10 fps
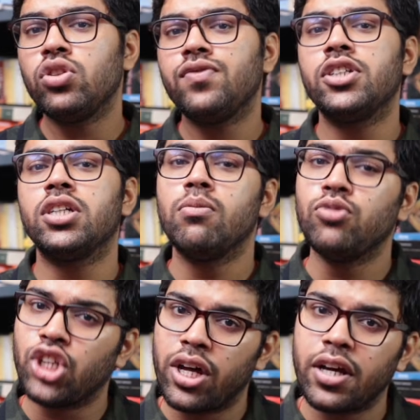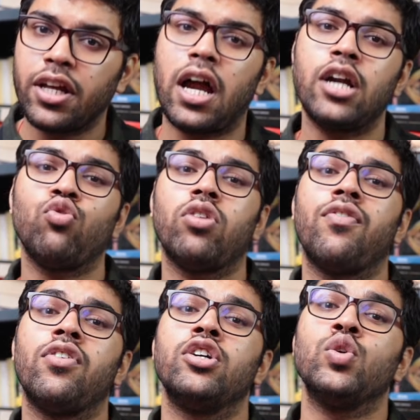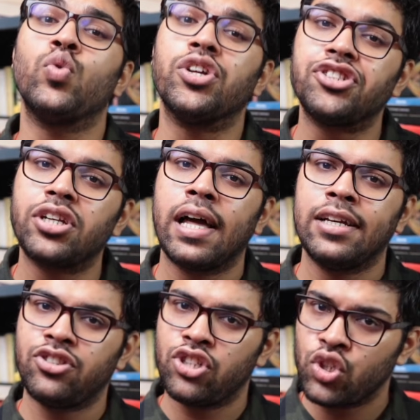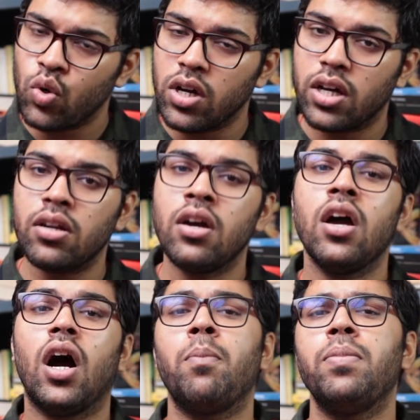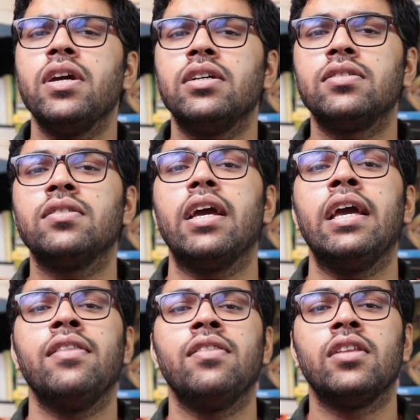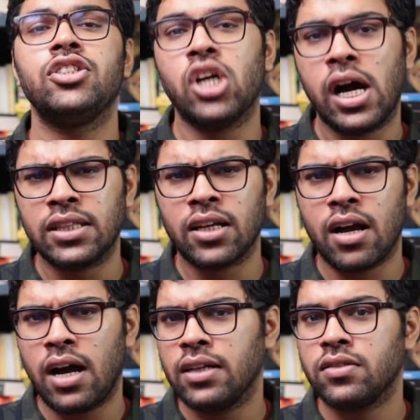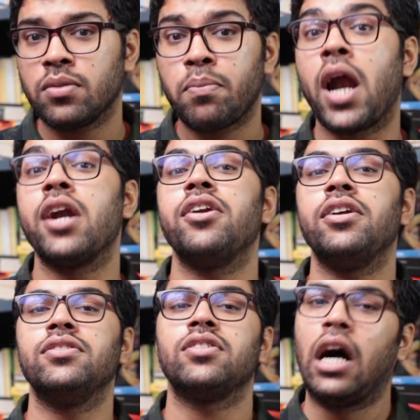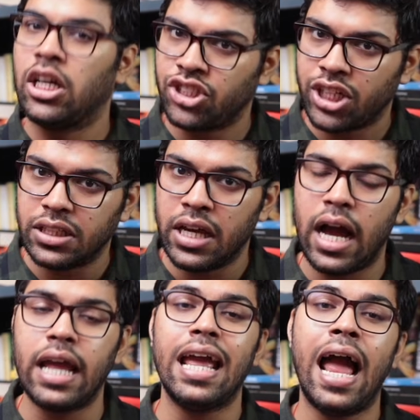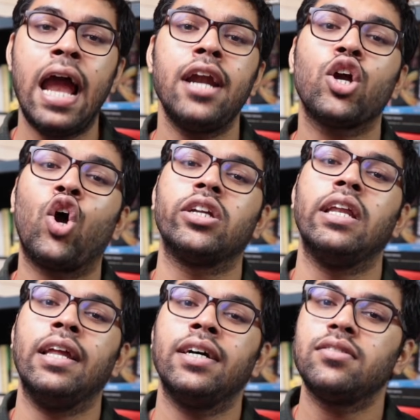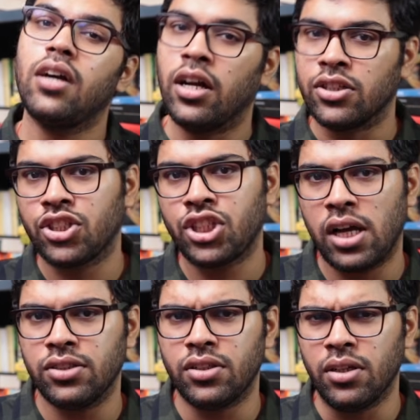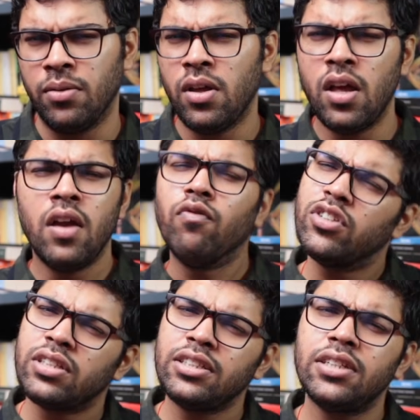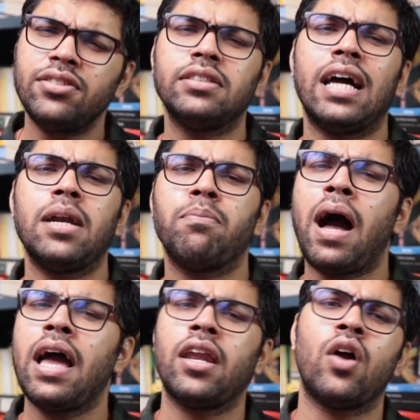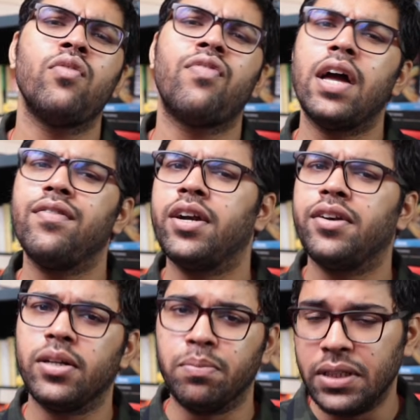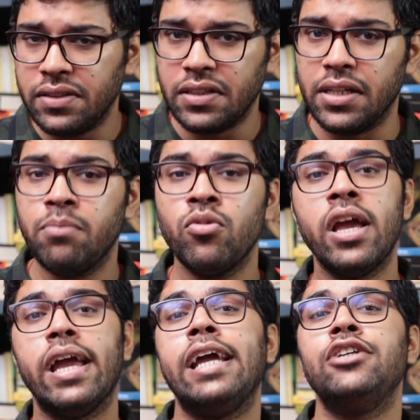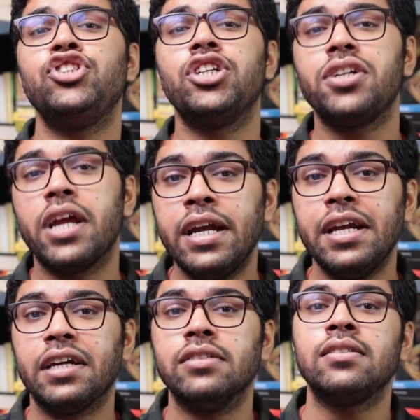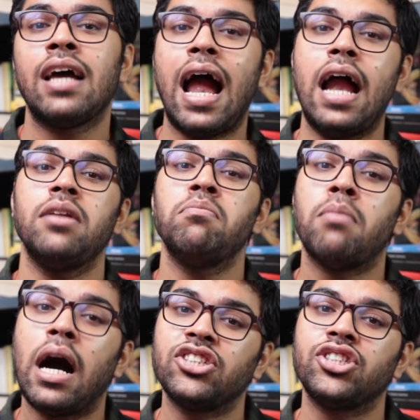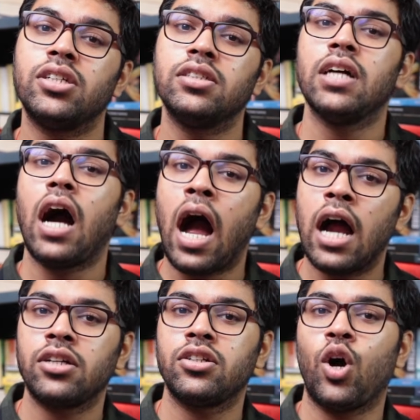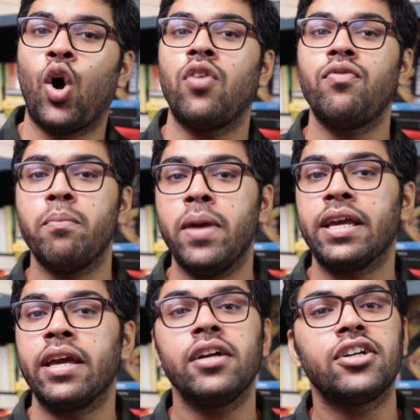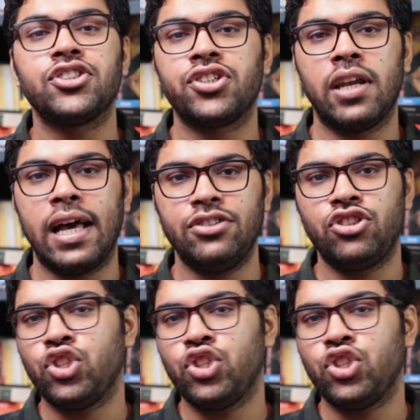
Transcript: of the term Sharkara to refer to crystallized sugar appears in the Jatakas, Panini's Ashtadhyayi and Kautilya's Arthashastra, which suggests that by around 500 BC, ancient Indians had mastered the art of making crystallized